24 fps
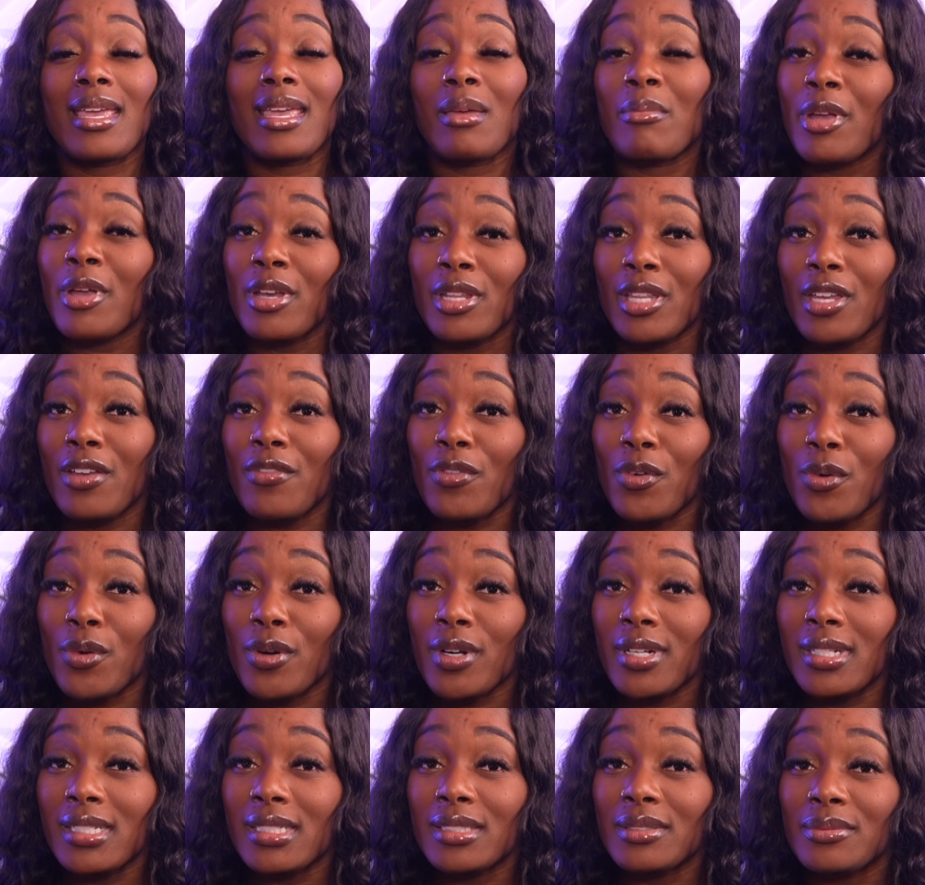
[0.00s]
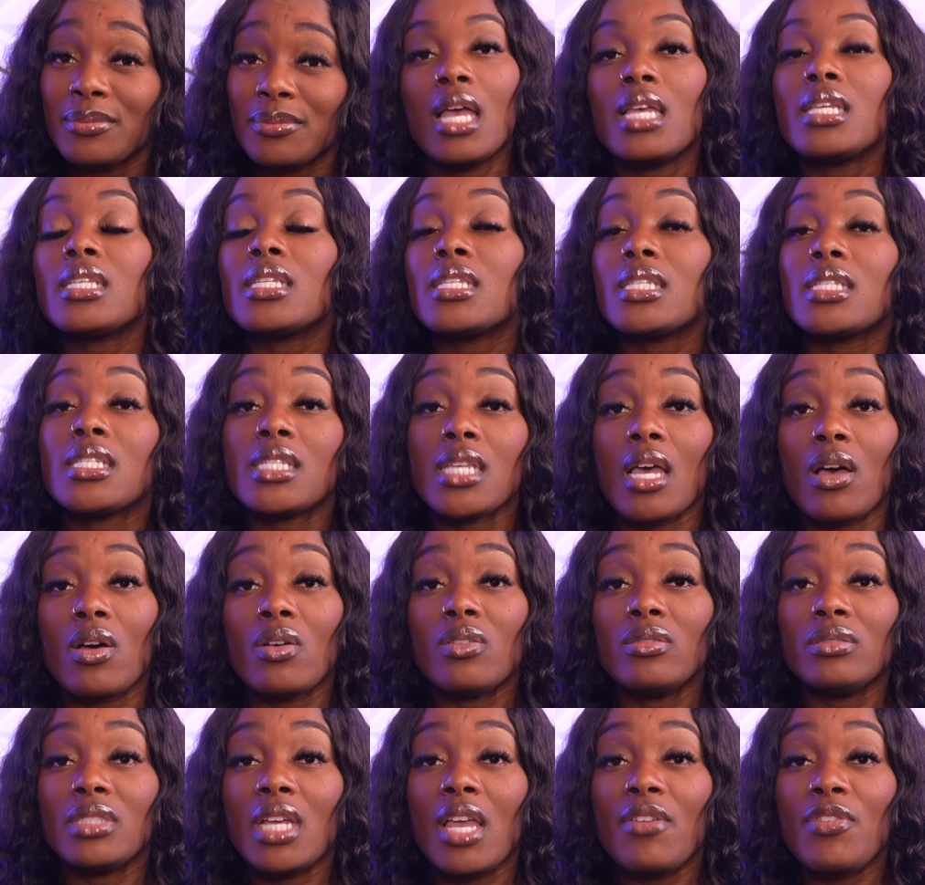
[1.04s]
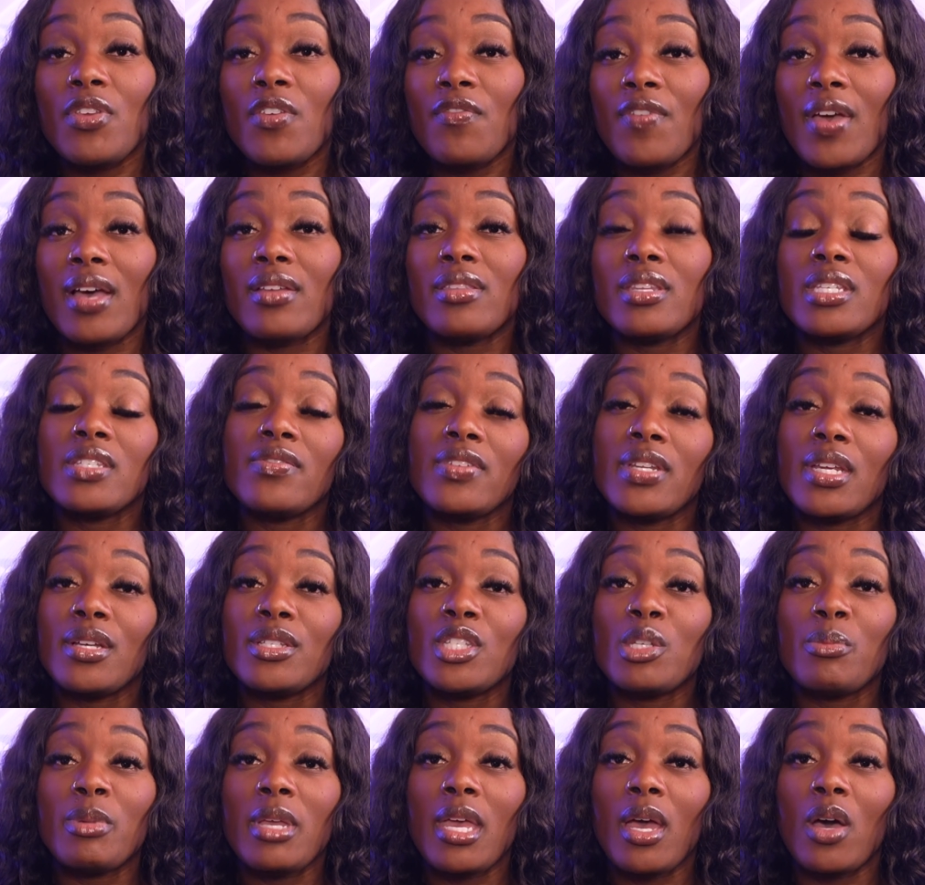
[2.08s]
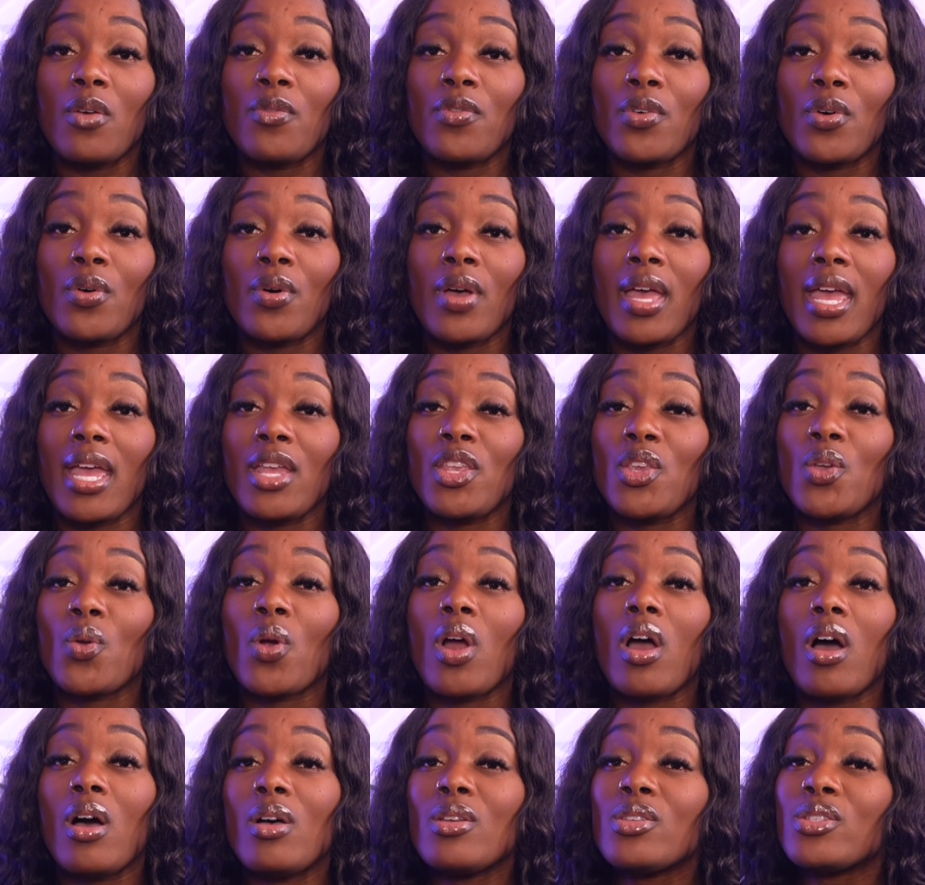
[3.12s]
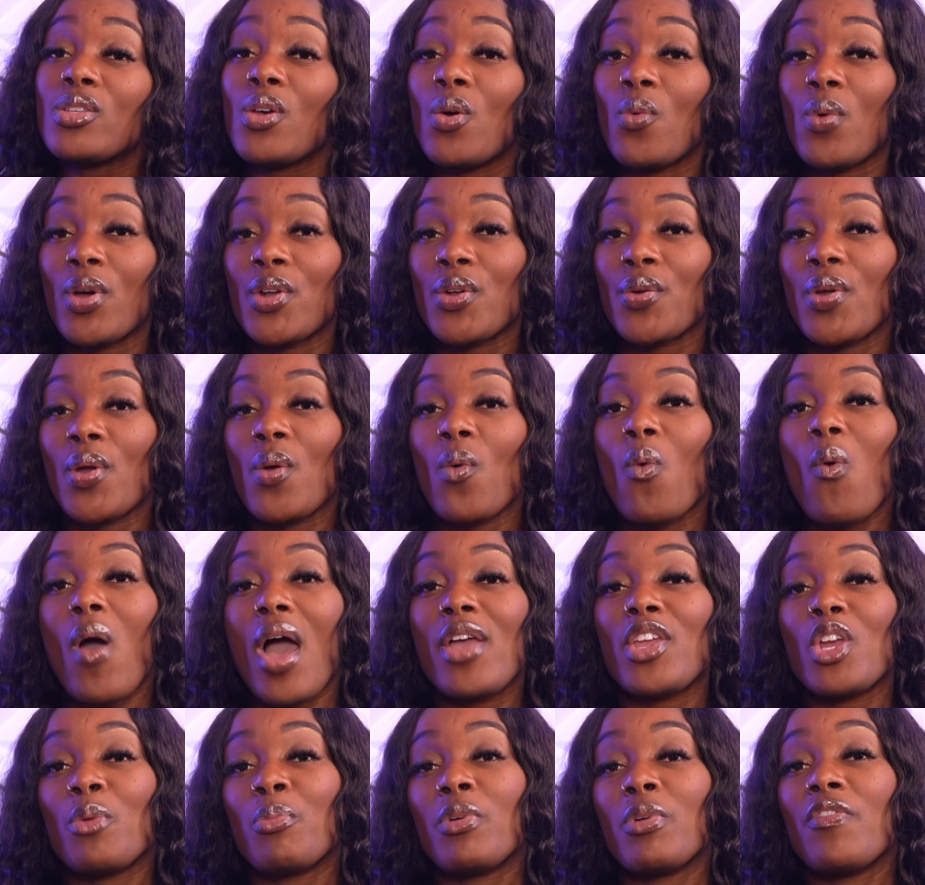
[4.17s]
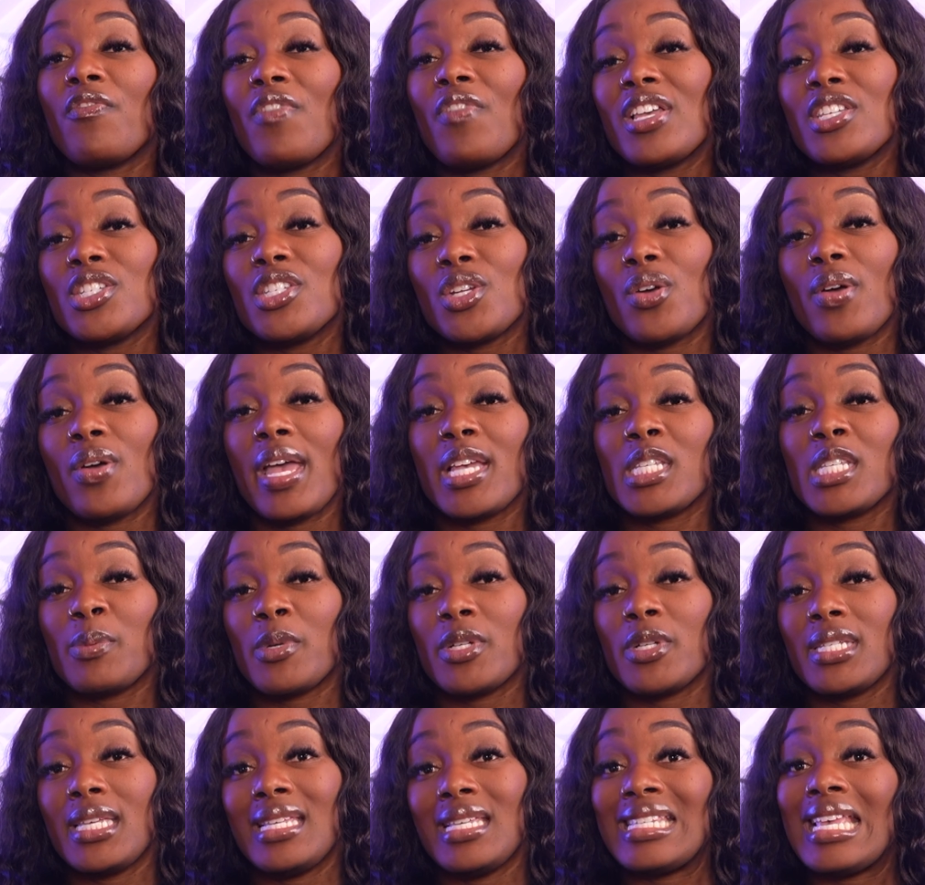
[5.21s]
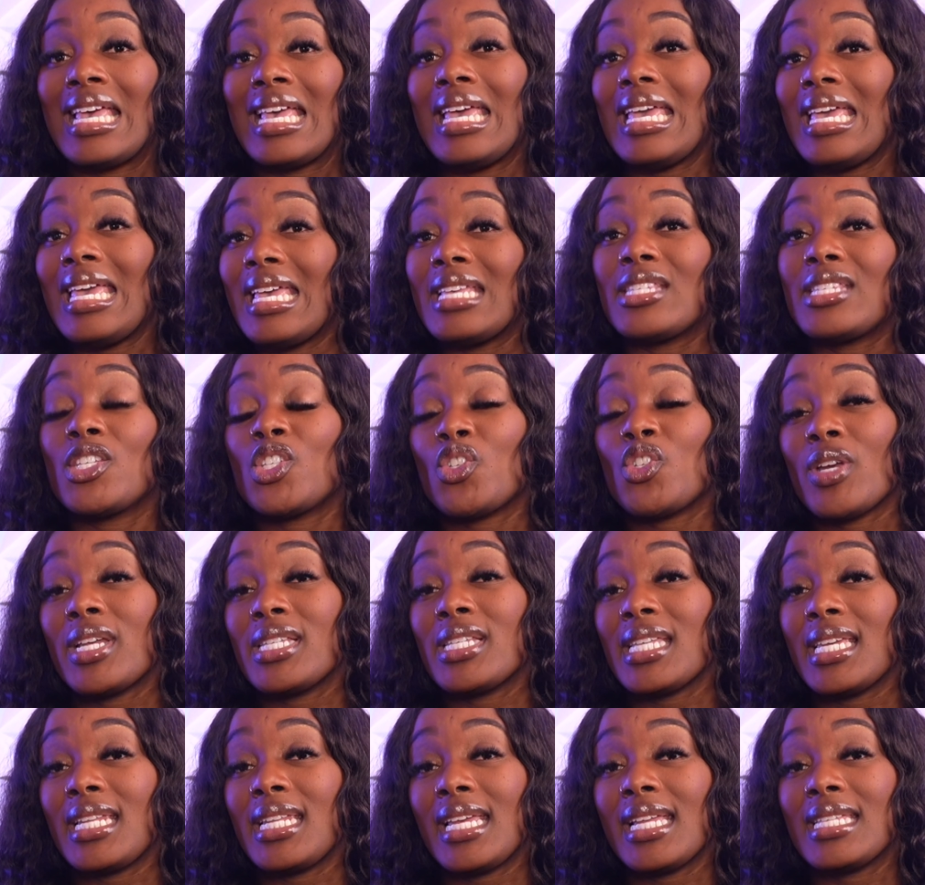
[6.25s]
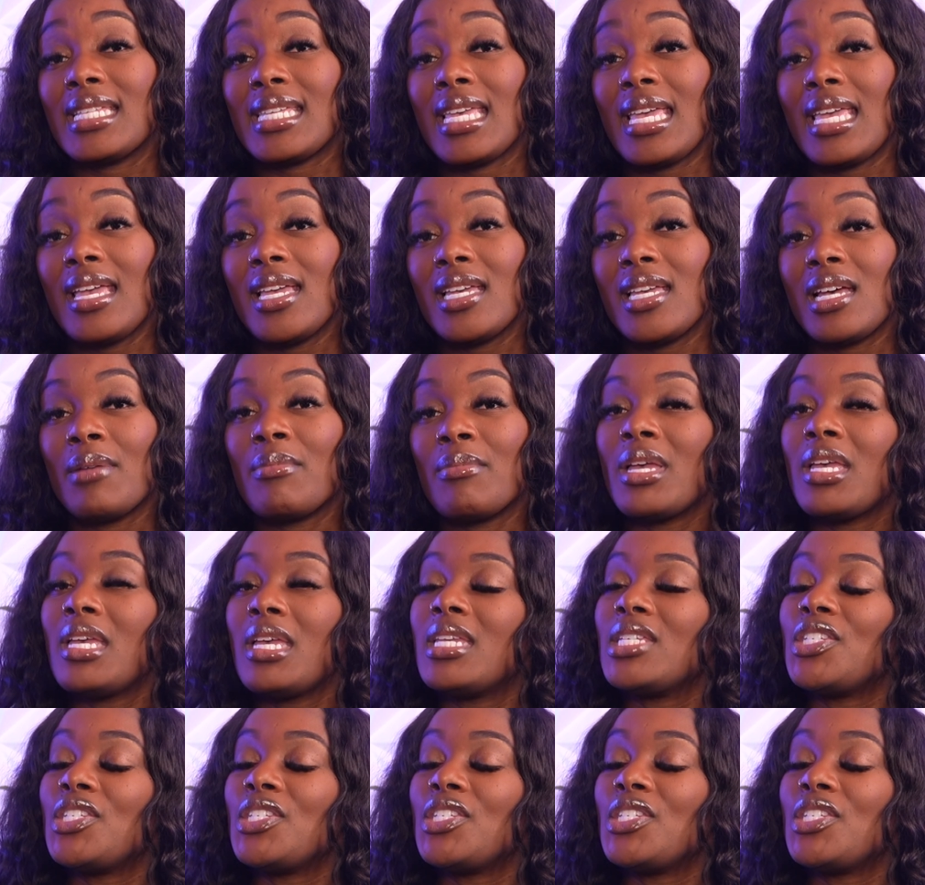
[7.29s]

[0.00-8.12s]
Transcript: can barely afford. So, if you found this video to be helpful and you're also wondering why your professional expertise isn't translating into income,